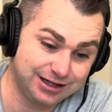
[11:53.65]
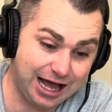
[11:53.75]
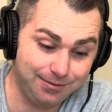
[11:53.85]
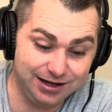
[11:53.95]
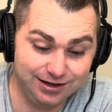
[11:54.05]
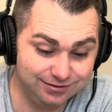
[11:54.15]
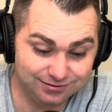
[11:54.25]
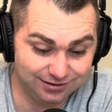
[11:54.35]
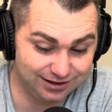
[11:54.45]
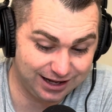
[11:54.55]
I mean,
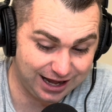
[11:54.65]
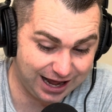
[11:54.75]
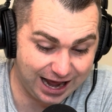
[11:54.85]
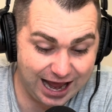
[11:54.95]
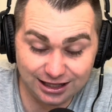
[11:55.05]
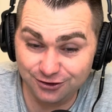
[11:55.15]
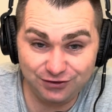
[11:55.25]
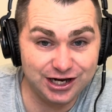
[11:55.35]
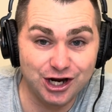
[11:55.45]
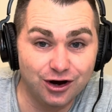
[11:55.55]
I had the
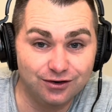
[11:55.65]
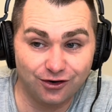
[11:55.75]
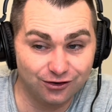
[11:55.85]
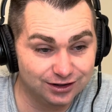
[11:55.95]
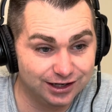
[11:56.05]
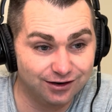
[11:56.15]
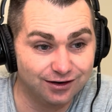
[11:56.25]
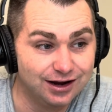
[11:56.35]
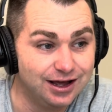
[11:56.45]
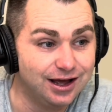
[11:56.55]
video
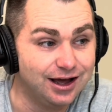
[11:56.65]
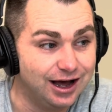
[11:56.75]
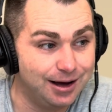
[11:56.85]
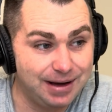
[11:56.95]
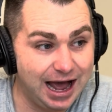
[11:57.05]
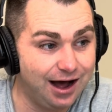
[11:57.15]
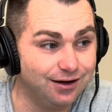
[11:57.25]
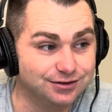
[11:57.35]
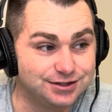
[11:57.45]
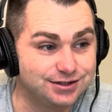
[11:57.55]
earlier
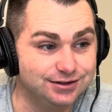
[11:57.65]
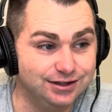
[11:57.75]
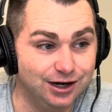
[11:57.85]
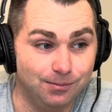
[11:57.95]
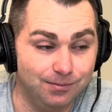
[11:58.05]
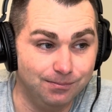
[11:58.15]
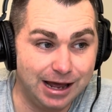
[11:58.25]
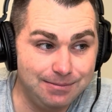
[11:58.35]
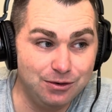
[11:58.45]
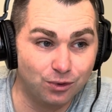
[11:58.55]
about,
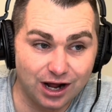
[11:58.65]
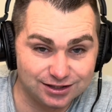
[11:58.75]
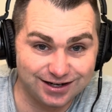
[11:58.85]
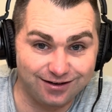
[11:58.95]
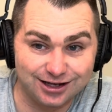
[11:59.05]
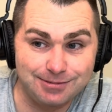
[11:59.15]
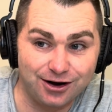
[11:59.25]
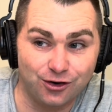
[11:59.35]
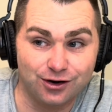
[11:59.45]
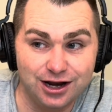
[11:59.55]
maybe we're not talking
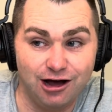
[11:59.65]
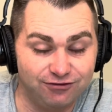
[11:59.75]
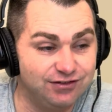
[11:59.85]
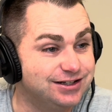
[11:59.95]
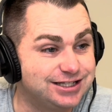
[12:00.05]
about her enough.